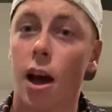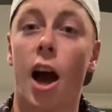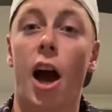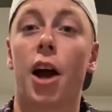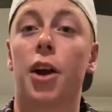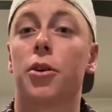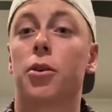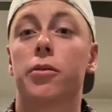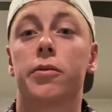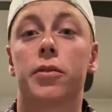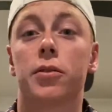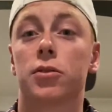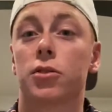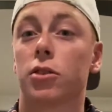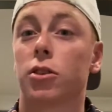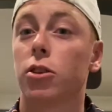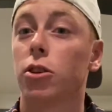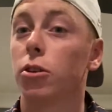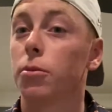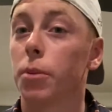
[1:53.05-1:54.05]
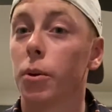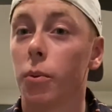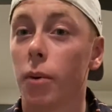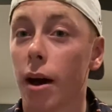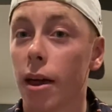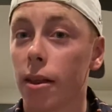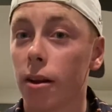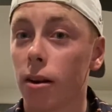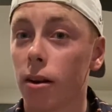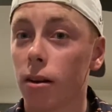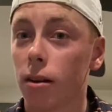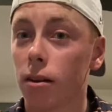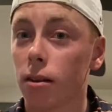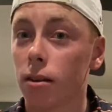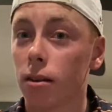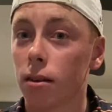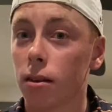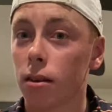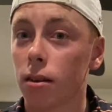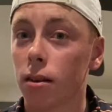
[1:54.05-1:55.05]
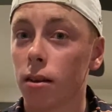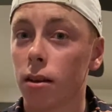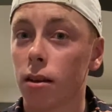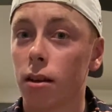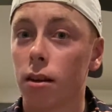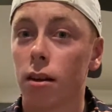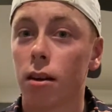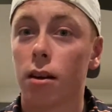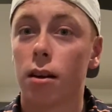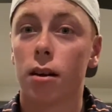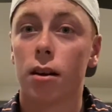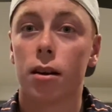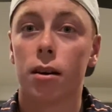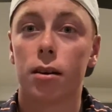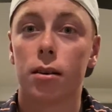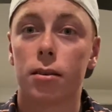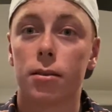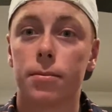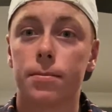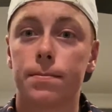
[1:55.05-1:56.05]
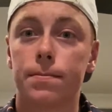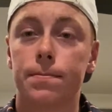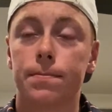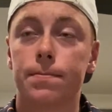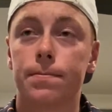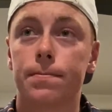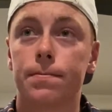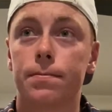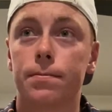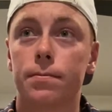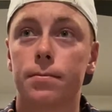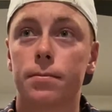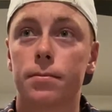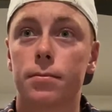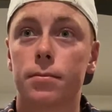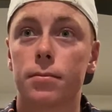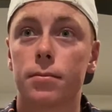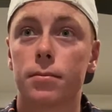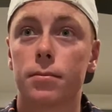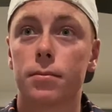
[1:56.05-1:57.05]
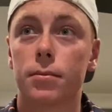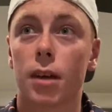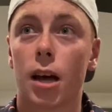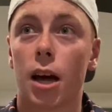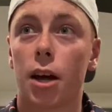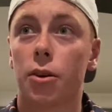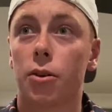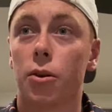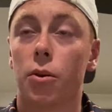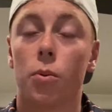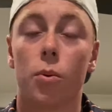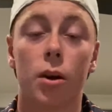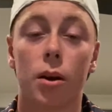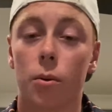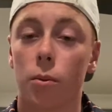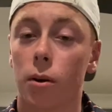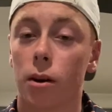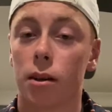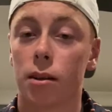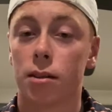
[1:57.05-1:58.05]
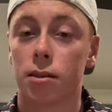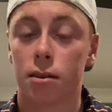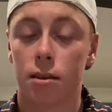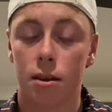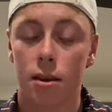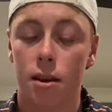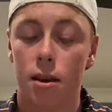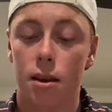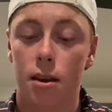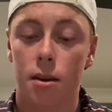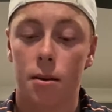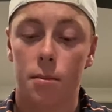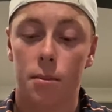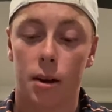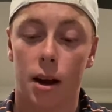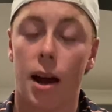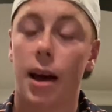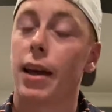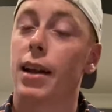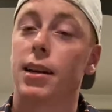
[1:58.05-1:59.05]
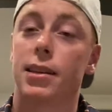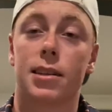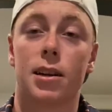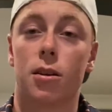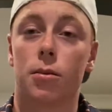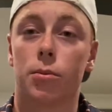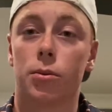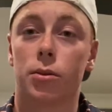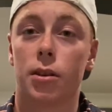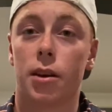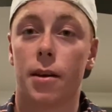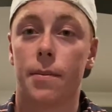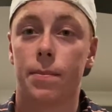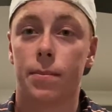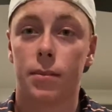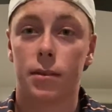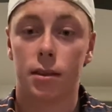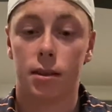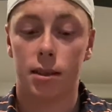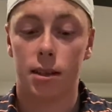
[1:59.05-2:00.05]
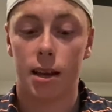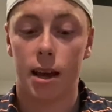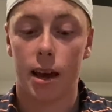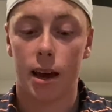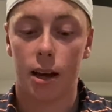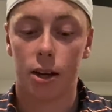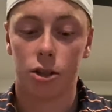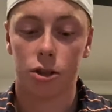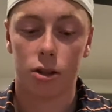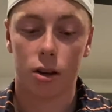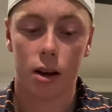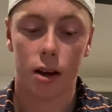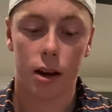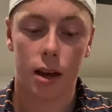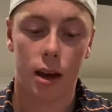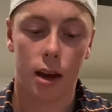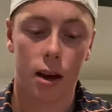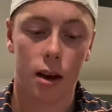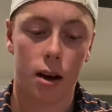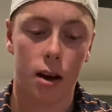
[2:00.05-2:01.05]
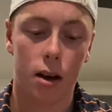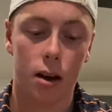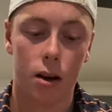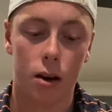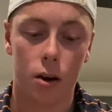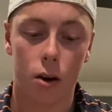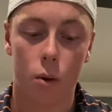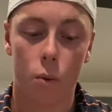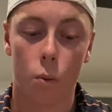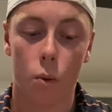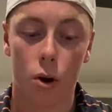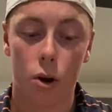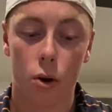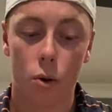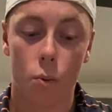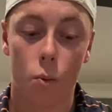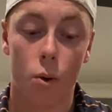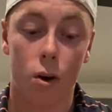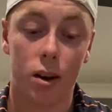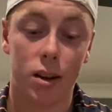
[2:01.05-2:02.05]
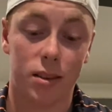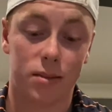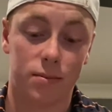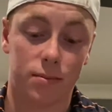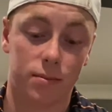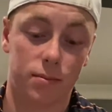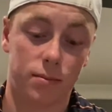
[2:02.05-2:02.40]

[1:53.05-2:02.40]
I don't know if it was the gloomy weather. I don't know what it was, but I had a terrible day. Today I shot a 101.